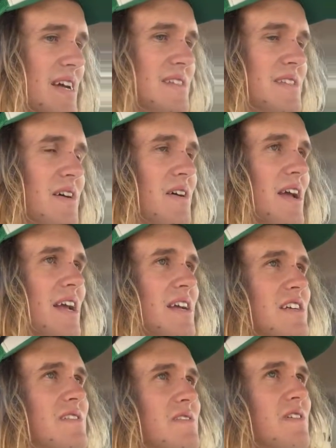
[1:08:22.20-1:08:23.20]
So a
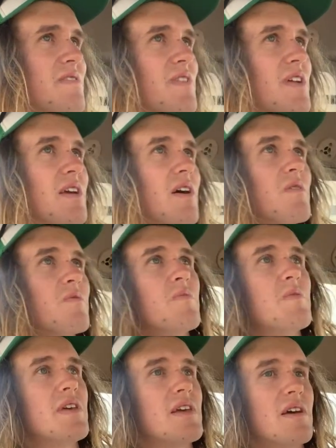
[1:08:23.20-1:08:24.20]
history video
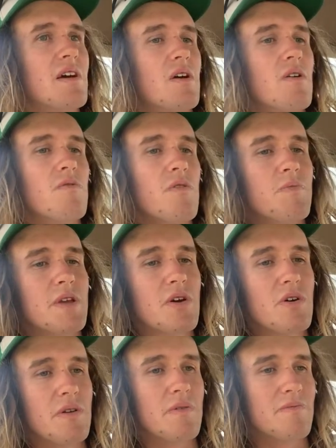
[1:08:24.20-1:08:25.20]
would be
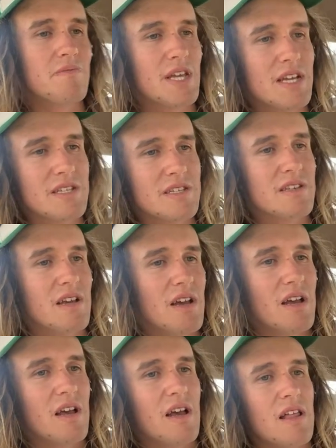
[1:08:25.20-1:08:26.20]
good, because
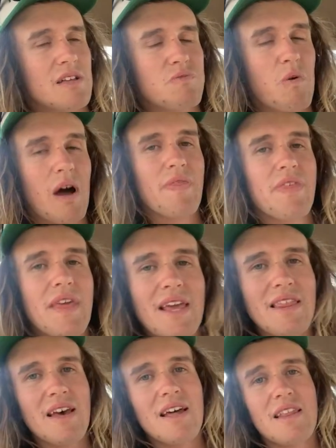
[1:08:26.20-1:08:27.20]
there's one
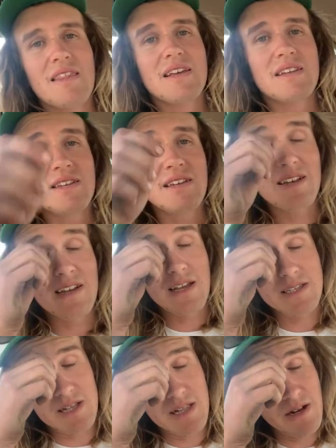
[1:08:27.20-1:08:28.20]
thing that
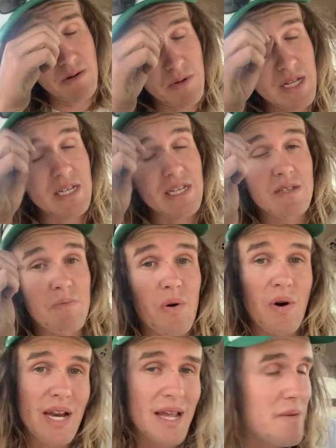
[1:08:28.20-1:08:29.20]
is a little bit
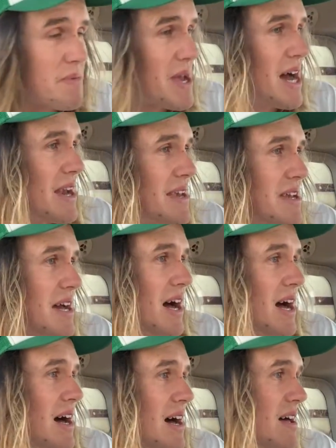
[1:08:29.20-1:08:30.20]
disappointing about
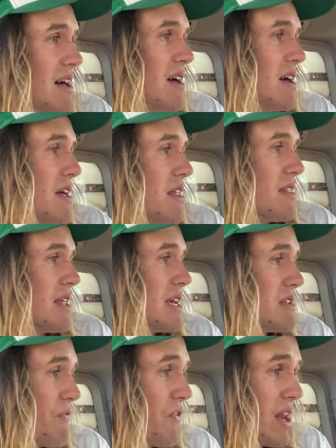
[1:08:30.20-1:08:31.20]

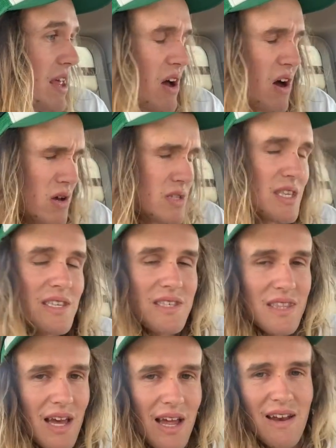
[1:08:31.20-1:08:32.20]
these videos
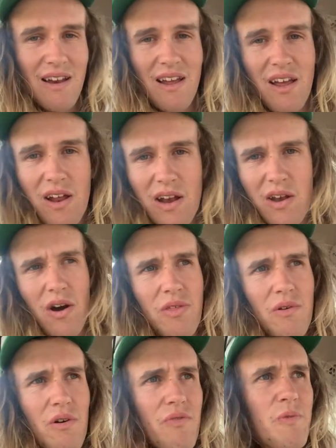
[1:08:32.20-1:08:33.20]
is that
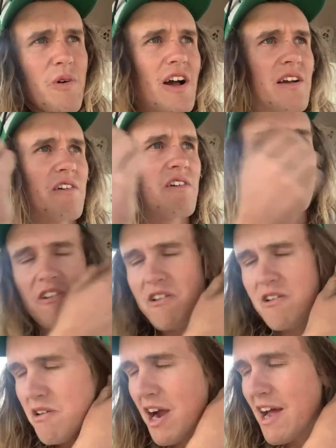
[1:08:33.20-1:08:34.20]
neither of my
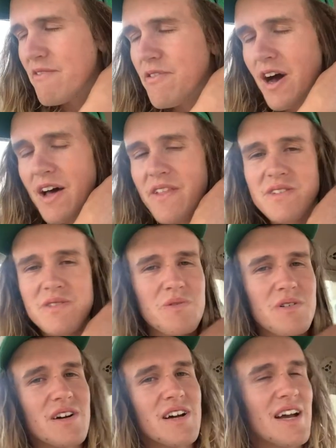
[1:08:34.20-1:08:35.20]
grandfathers
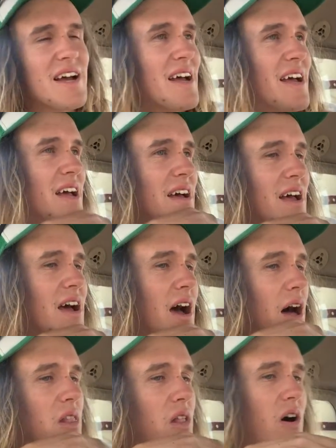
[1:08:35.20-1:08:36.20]
were
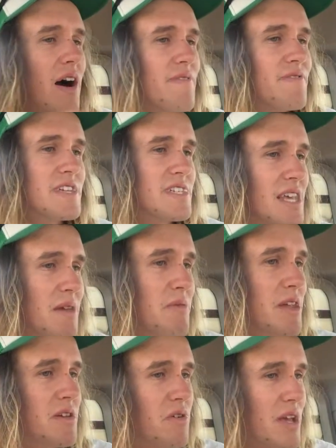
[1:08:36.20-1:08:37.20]
alive to see
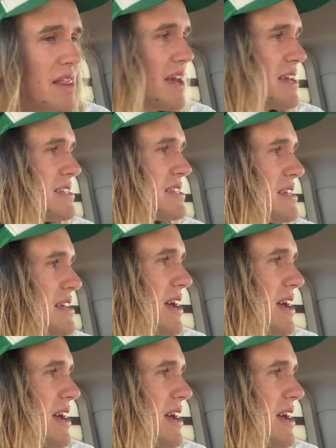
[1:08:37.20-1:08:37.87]
me doing these,